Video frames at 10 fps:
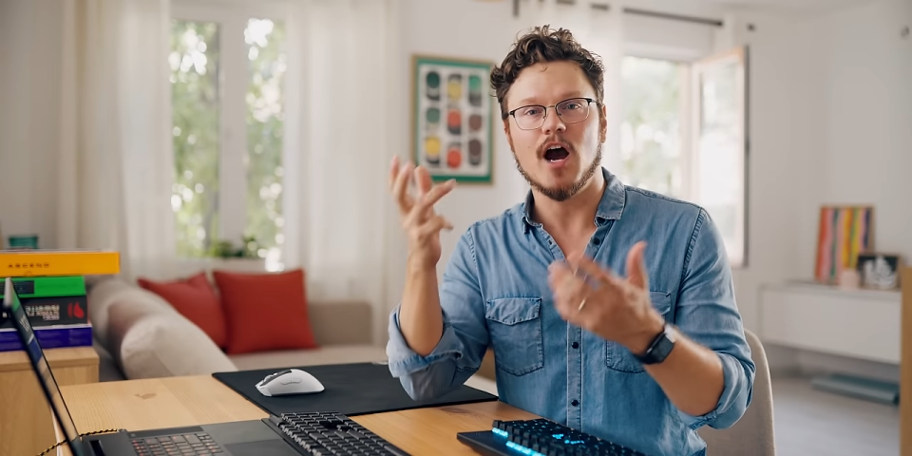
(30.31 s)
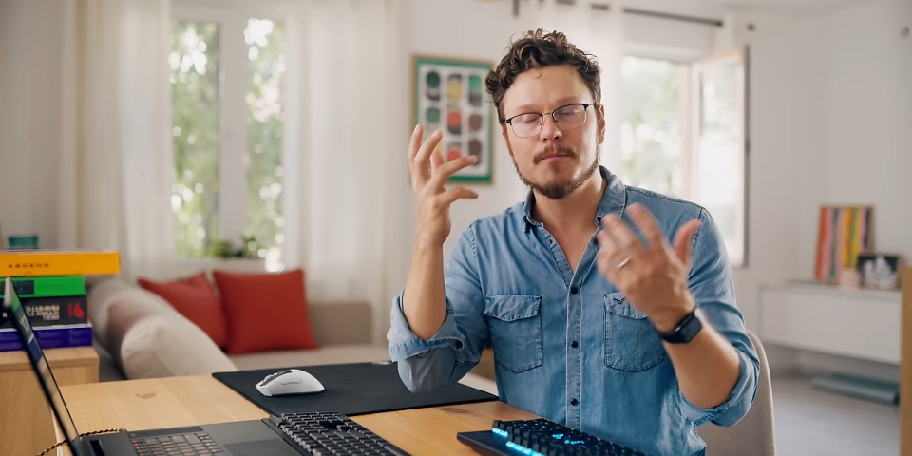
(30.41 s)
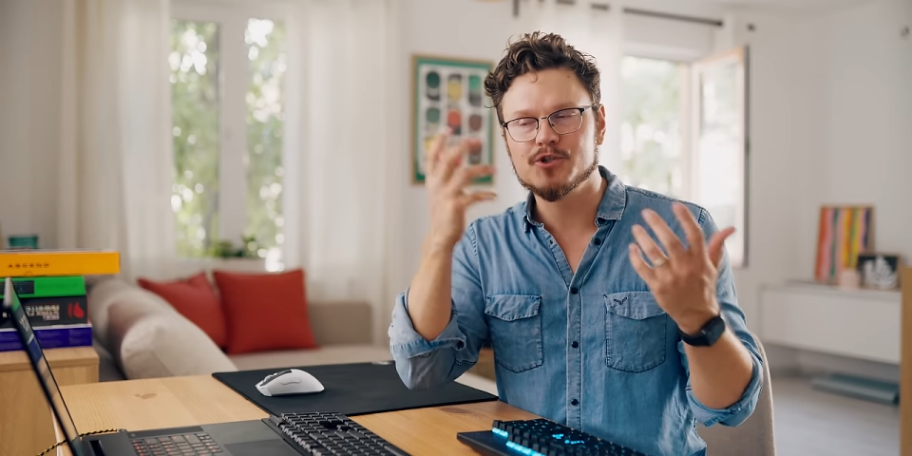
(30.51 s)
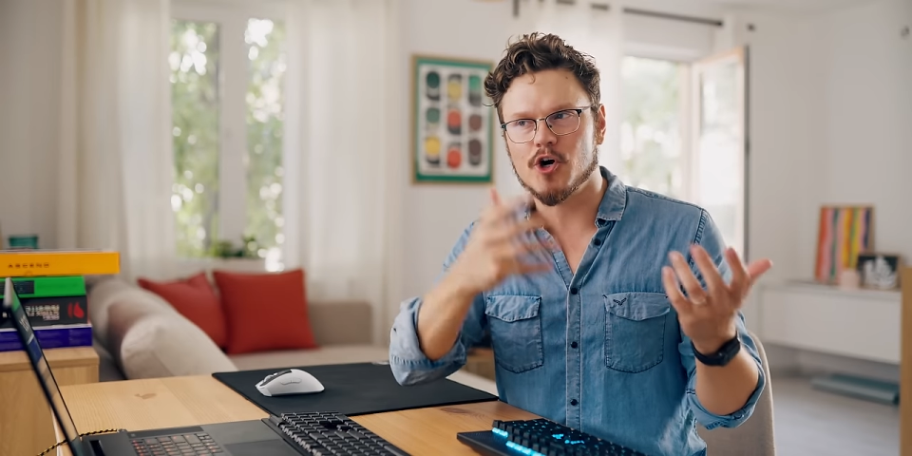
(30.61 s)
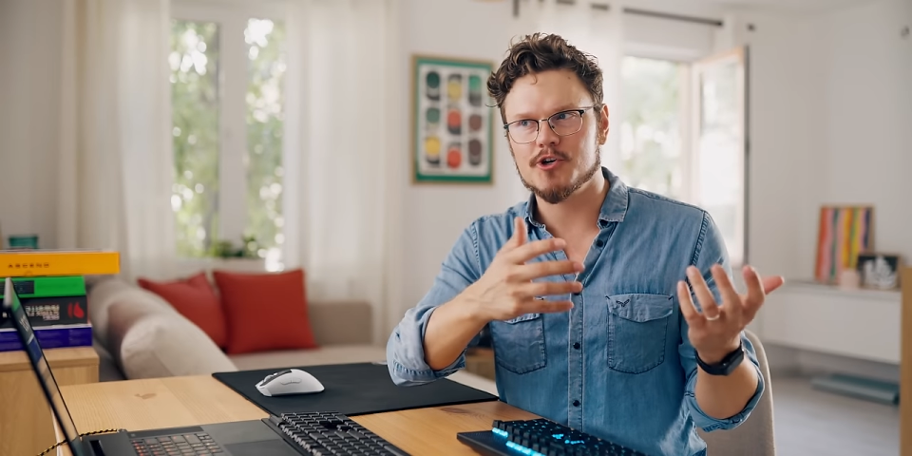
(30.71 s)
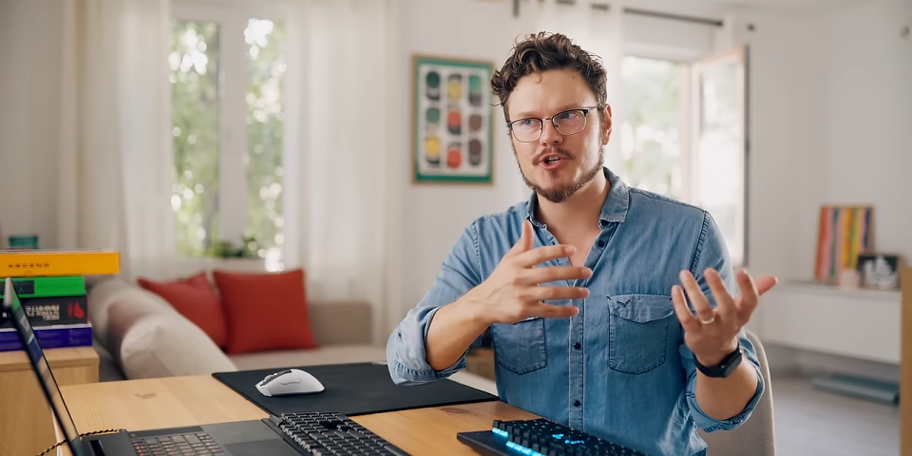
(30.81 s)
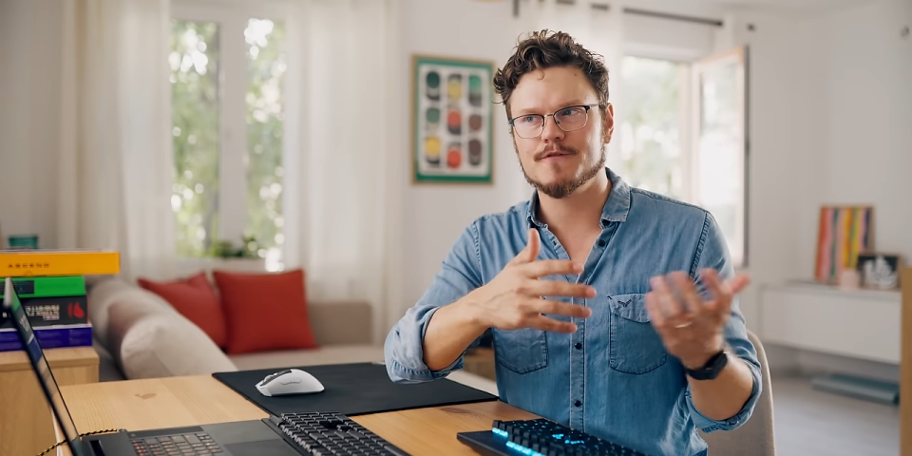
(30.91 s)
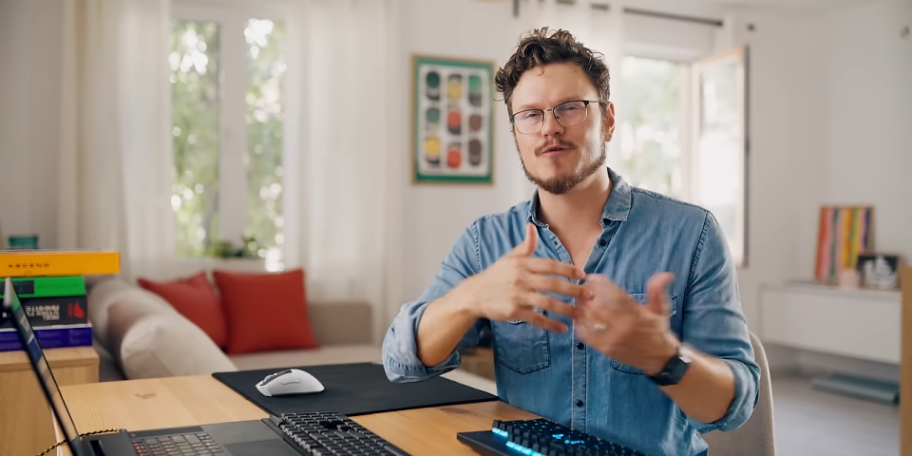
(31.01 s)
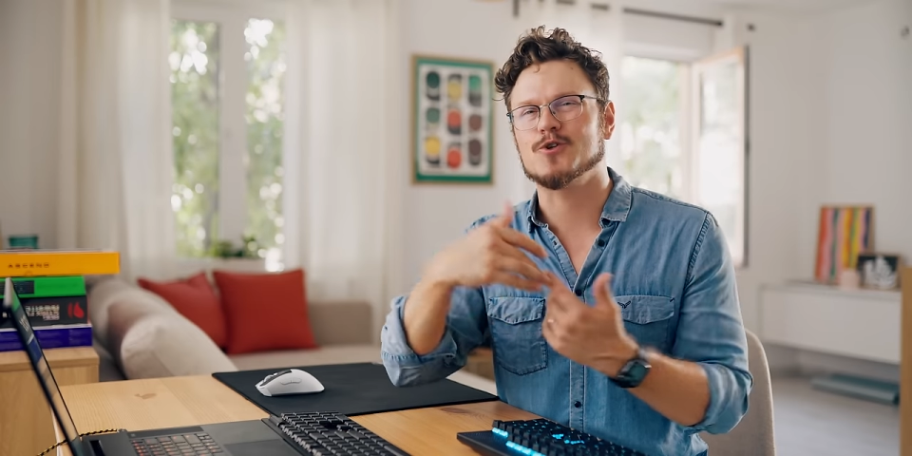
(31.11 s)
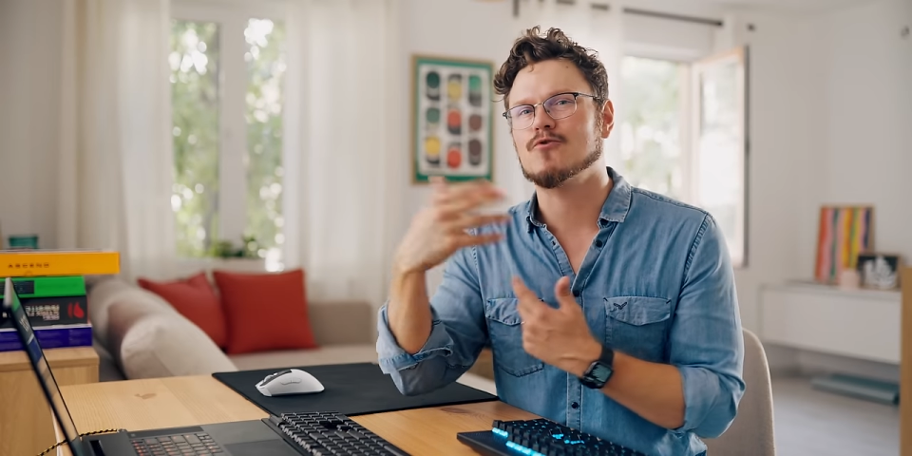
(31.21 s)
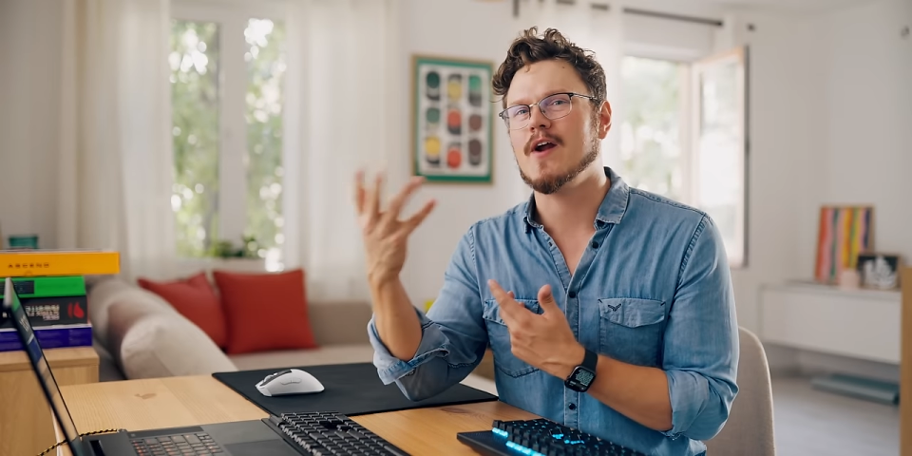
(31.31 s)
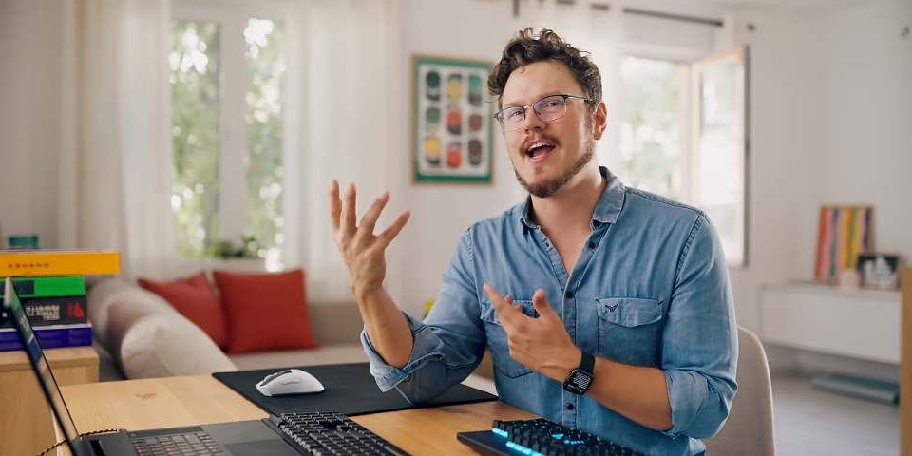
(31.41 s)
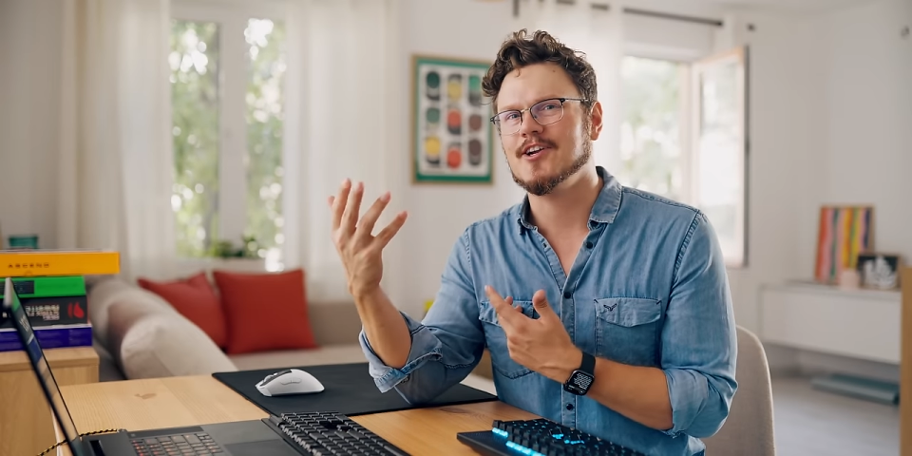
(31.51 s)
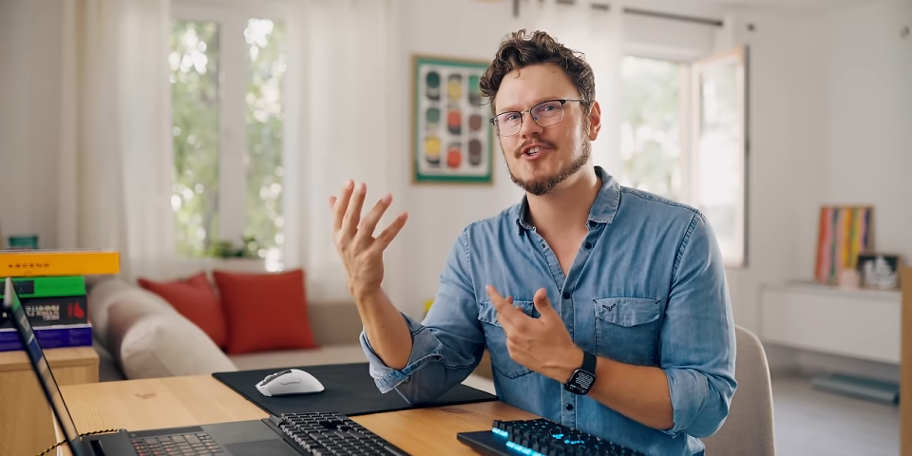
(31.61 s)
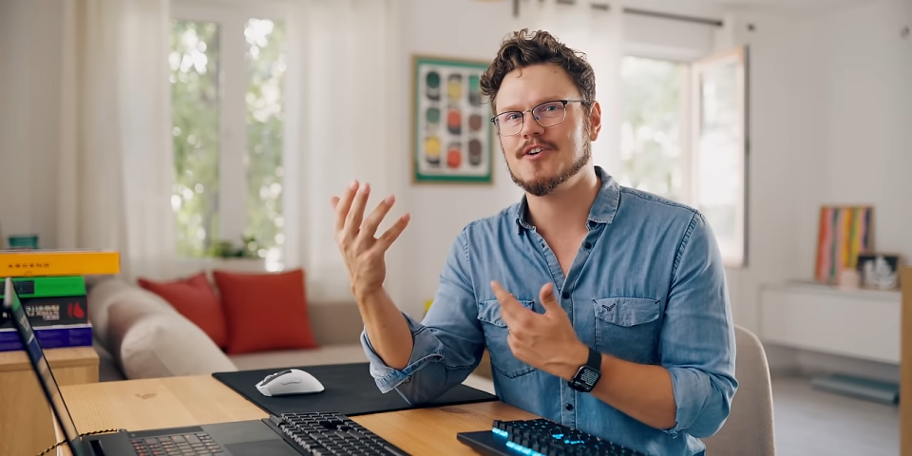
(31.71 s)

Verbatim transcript: upcharging for trash